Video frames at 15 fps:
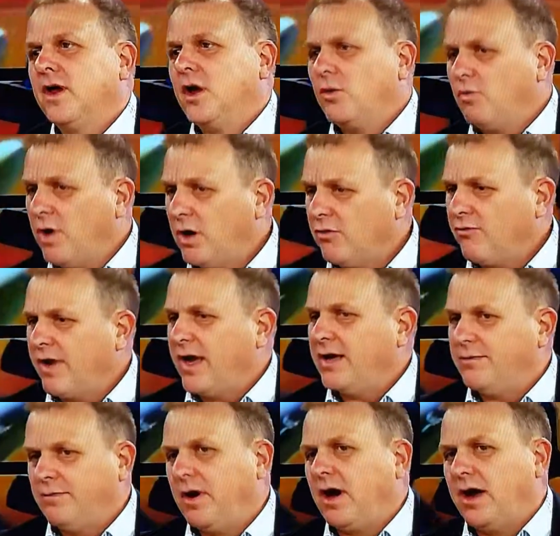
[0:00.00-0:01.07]
well-read
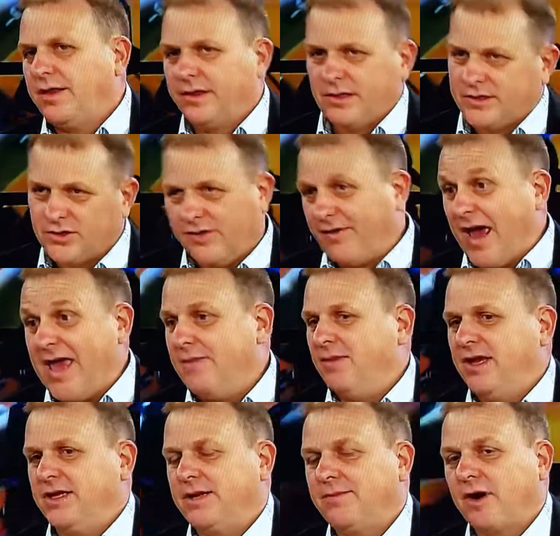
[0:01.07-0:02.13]
by the sort of AB
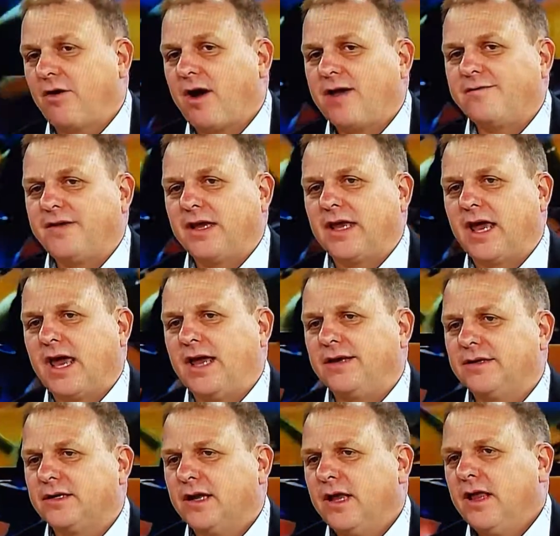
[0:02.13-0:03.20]
demographic,
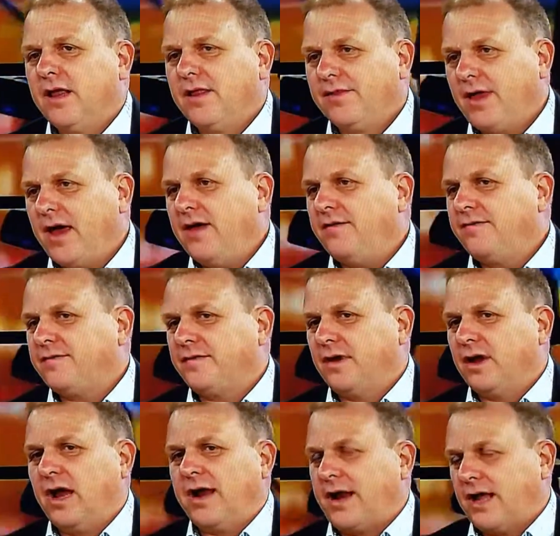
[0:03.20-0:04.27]
and they've
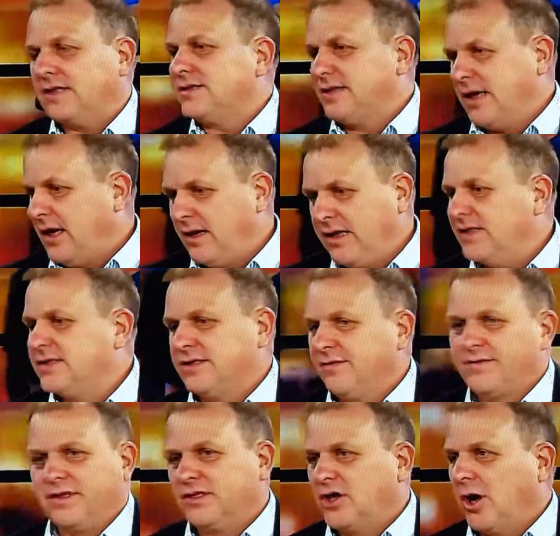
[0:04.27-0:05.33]
announced their list of
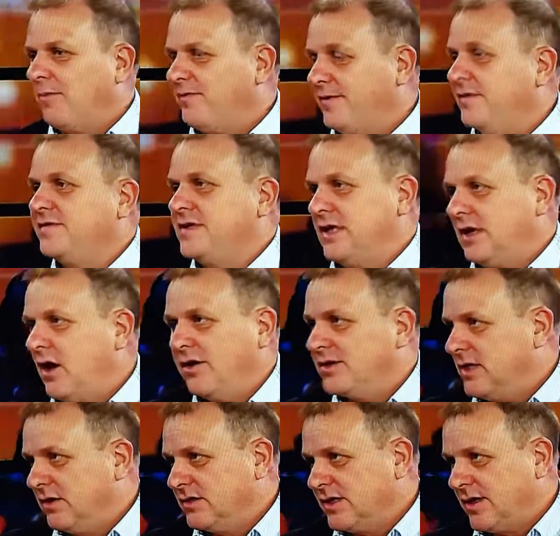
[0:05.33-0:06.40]
the top 50
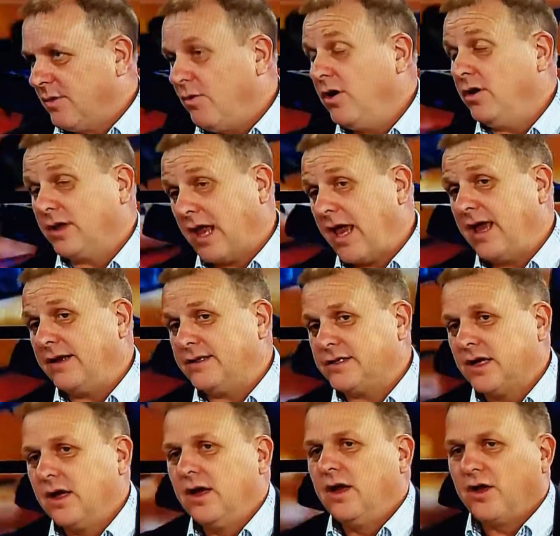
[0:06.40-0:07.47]
hotels in the world. And
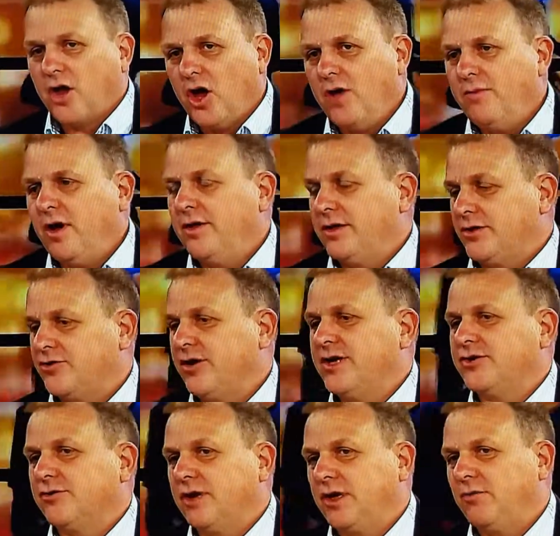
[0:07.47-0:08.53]
Conde, the
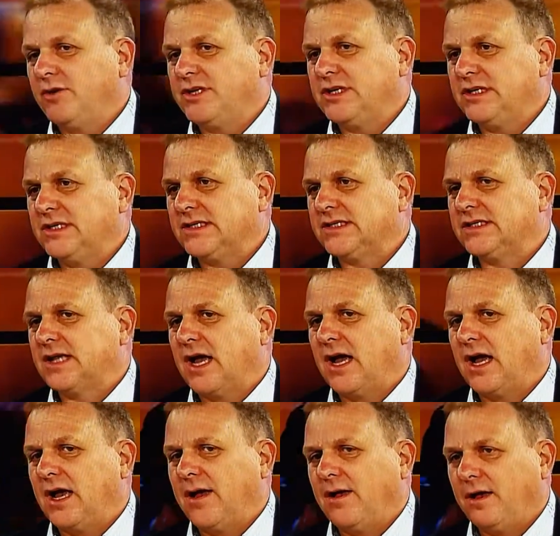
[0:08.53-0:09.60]
Treasury, which is
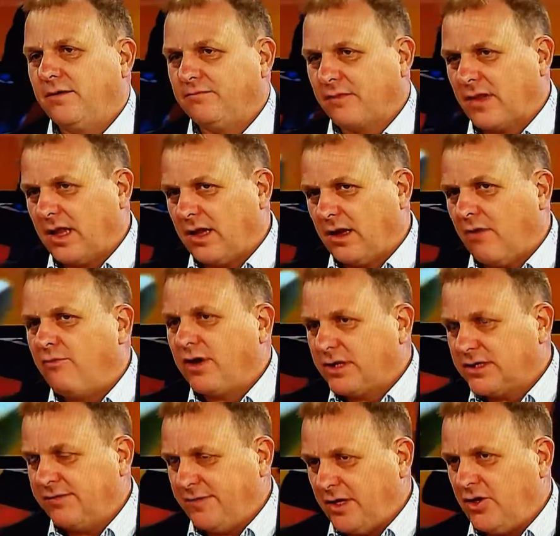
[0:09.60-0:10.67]
a
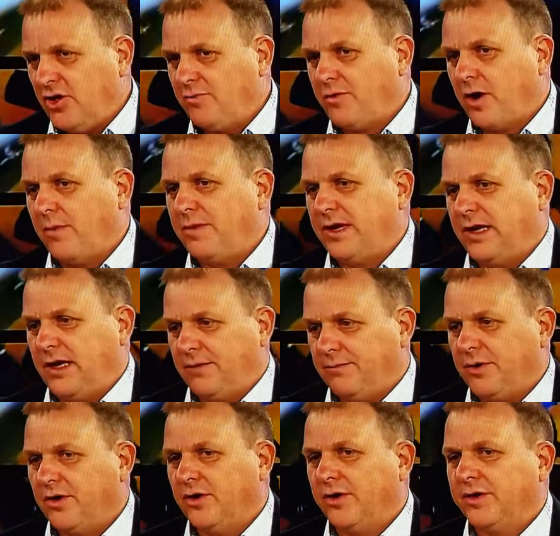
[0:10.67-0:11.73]
relatively new property in
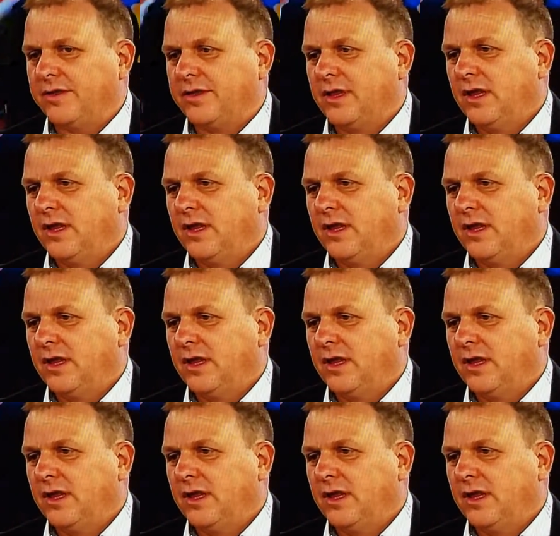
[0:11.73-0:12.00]
Perth,